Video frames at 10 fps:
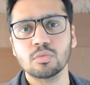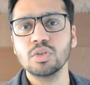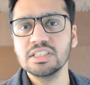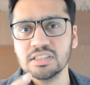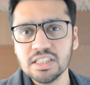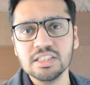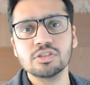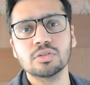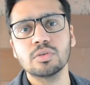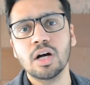We
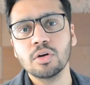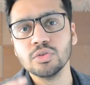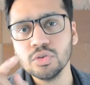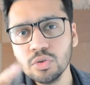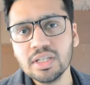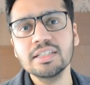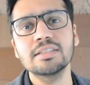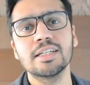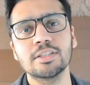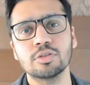teach you how you can
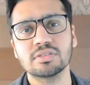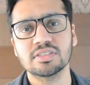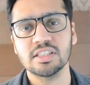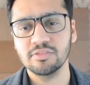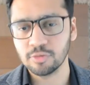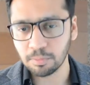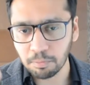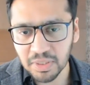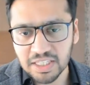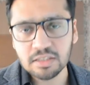take yourself
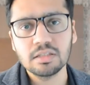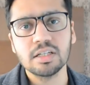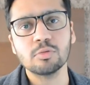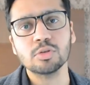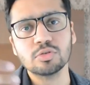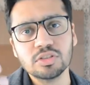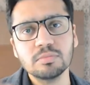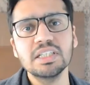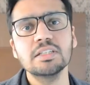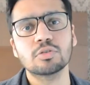from beginner level to
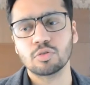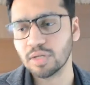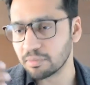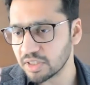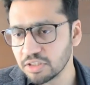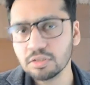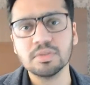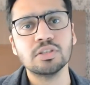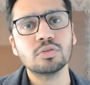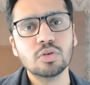intermediate, or might be
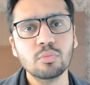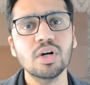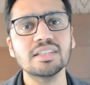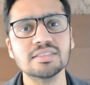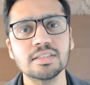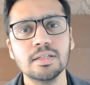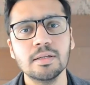intermediate to advanced.